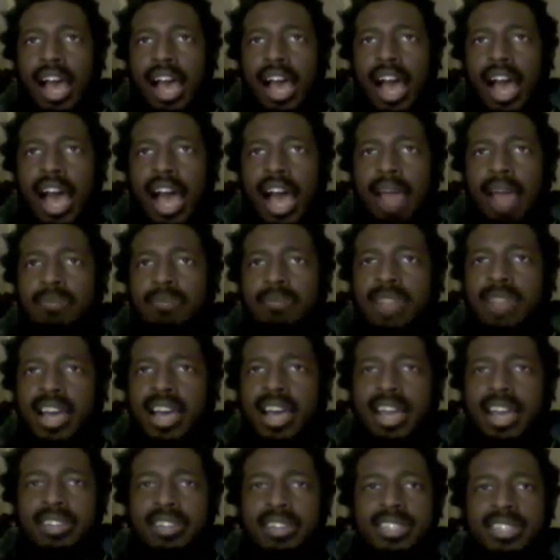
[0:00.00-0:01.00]
I'm
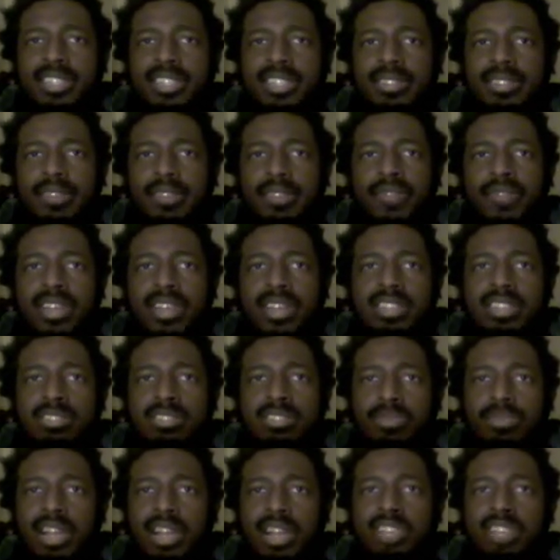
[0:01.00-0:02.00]
not fucking
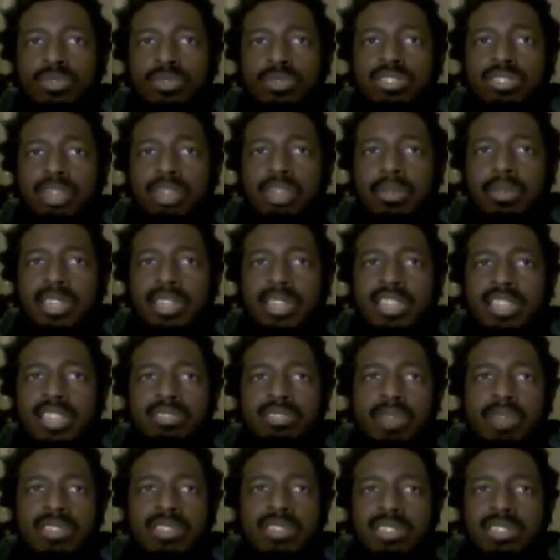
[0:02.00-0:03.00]
surprised when somebody gets basically